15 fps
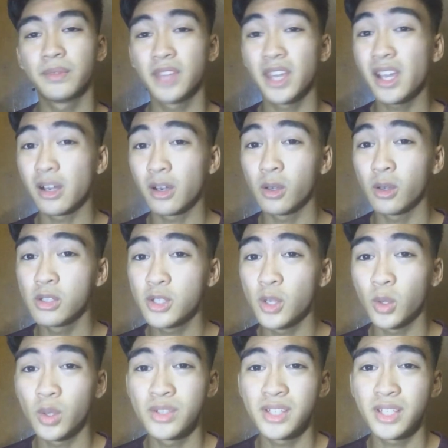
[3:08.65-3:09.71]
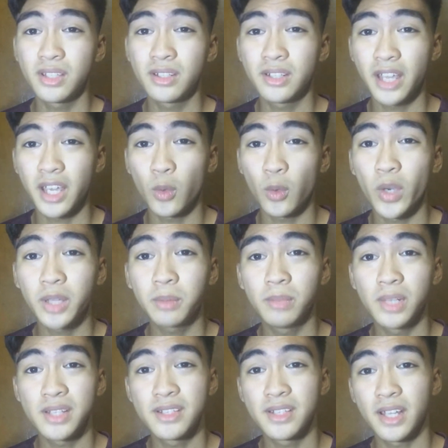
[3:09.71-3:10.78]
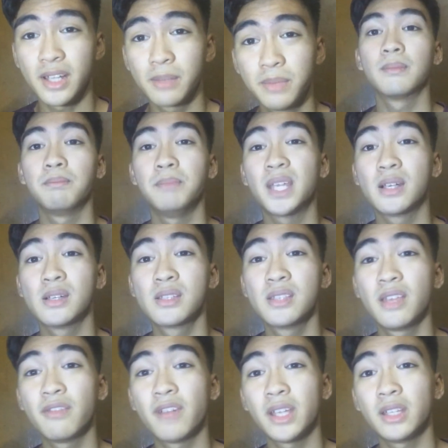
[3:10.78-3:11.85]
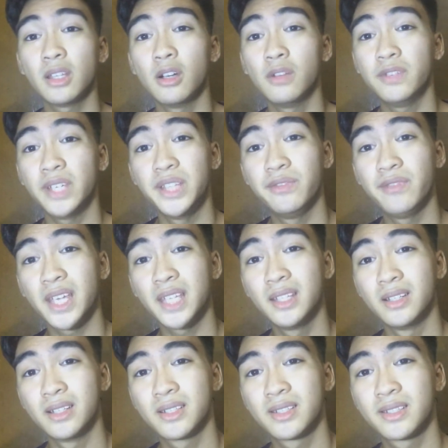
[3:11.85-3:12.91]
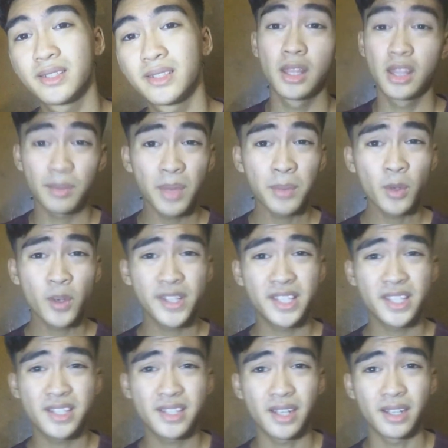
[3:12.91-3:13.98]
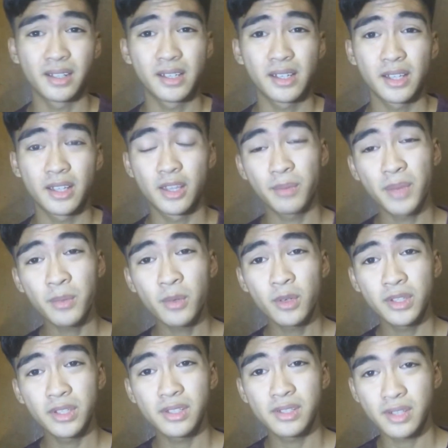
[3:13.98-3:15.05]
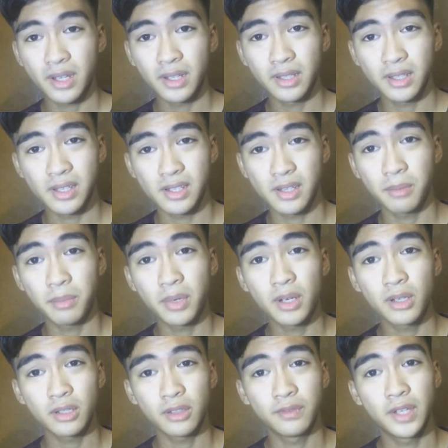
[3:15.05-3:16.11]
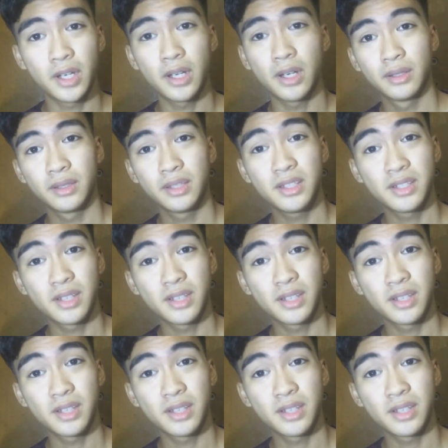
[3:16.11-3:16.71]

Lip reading: They are also considered a white blood cell because they fight off invaders. The memory T cell. The memory T cell is a part of the T